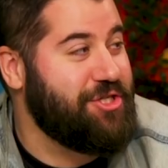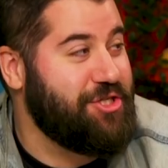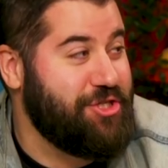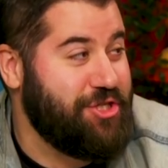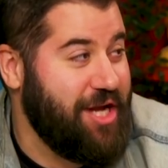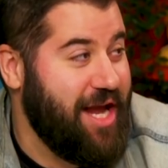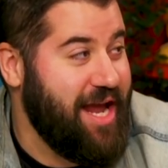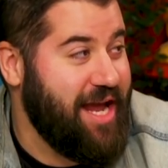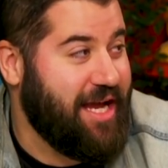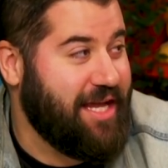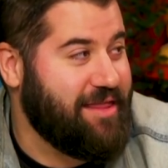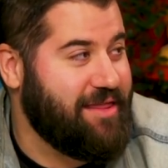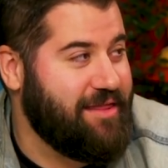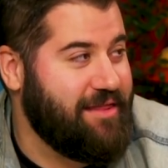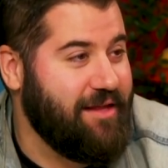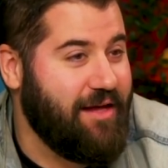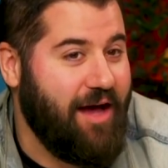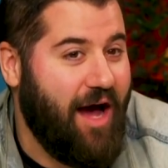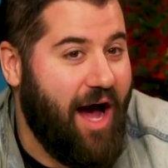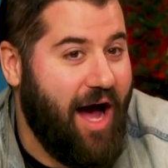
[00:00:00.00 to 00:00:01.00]
Jake
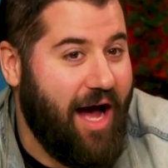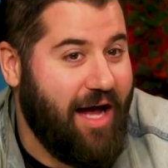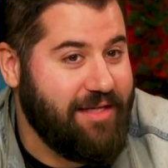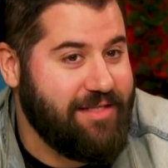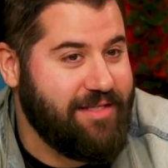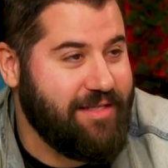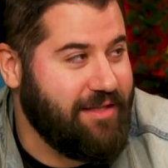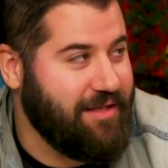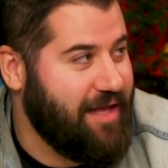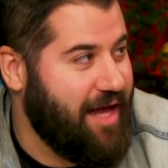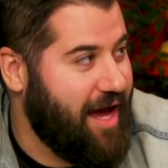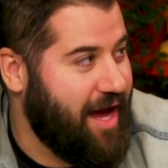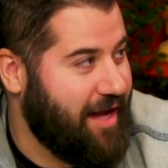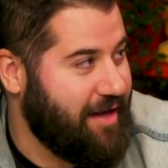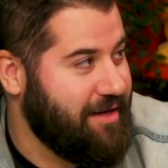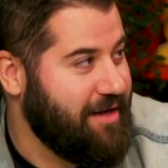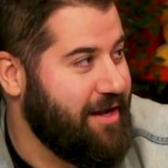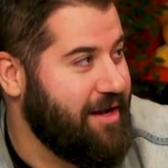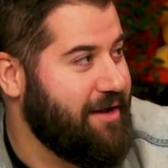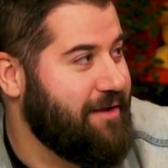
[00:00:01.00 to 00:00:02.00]
the
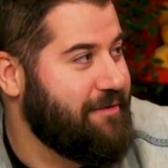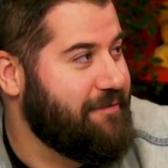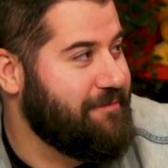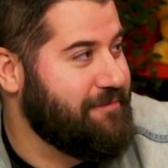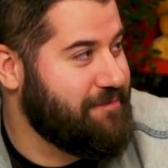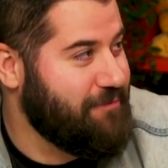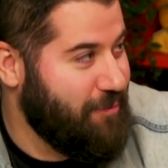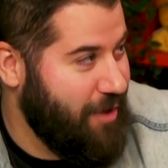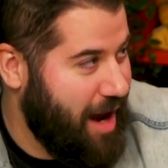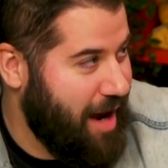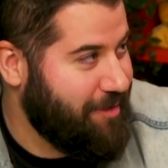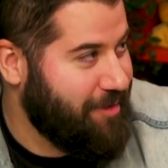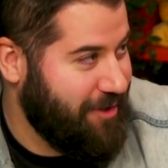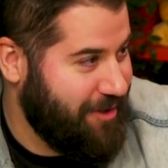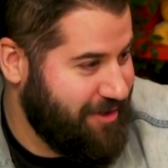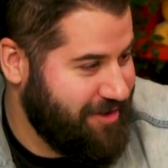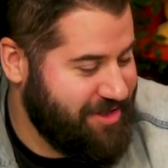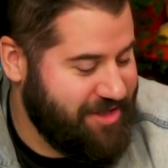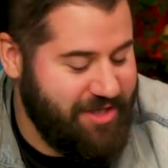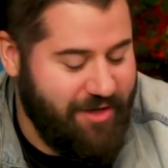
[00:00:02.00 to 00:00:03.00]
Ocelot.
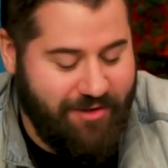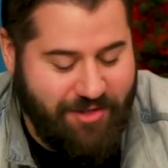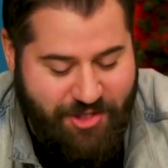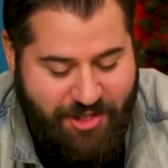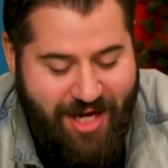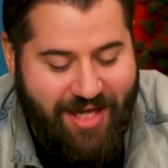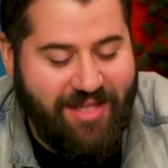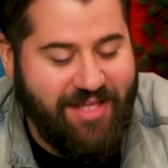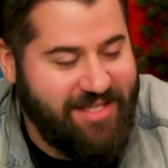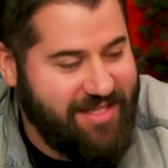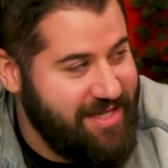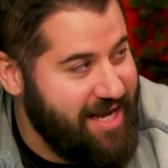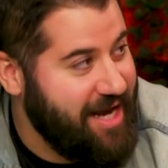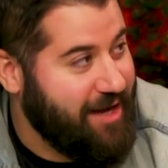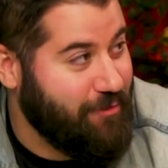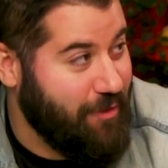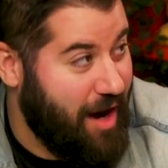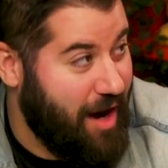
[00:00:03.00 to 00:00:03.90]
Roberts. No, it's Jake the Snake